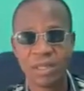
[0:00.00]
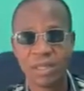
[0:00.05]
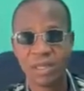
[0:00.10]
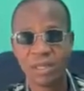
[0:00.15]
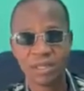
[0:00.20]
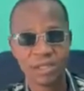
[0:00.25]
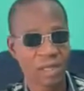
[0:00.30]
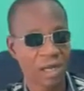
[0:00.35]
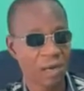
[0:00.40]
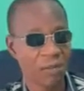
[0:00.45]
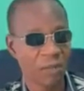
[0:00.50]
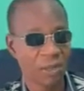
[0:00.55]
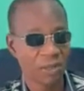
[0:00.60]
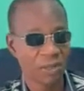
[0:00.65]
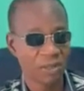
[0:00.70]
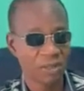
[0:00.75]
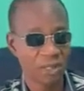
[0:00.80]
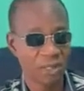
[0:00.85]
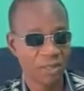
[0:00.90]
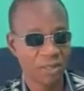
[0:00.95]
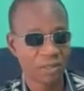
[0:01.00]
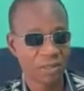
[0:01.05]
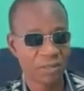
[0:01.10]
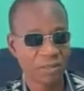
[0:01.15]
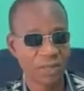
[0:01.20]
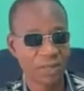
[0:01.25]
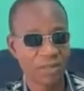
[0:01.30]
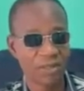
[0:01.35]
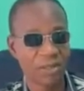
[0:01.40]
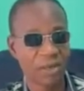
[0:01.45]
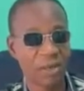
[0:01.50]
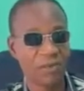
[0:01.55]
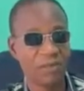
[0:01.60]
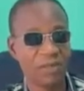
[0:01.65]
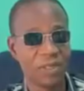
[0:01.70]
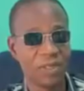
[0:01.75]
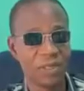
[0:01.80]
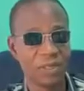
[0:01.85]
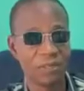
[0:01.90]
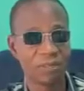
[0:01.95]
It's about the increment of
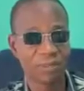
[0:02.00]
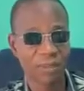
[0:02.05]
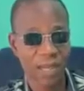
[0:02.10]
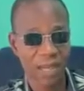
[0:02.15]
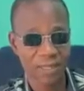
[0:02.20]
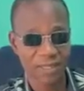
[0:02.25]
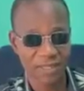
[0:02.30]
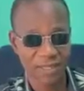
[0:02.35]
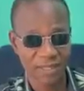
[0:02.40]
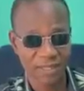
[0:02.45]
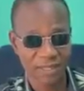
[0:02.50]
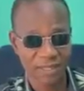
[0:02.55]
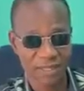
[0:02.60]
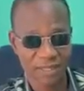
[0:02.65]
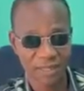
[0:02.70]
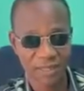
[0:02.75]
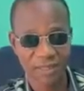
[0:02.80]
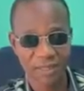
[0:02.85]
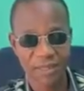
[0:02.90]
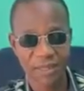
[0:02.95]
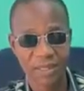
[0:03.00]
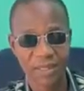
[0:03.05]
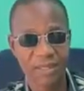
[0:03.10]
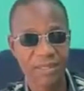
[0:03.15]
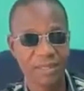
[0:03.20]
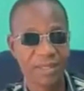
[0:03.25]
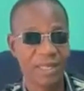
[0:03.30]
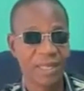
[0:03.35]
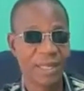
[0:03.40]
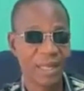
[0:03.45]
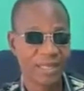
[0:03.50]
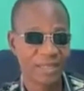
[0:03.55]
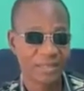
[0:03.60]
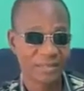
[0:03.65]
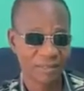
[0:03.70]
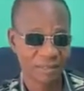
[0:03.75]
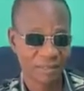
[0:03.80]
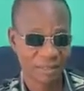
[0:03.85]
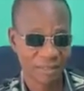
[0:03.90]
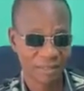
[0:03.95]
the prices in the
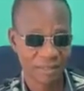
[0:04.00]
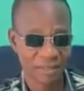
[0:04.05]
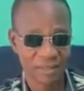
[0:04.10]
country.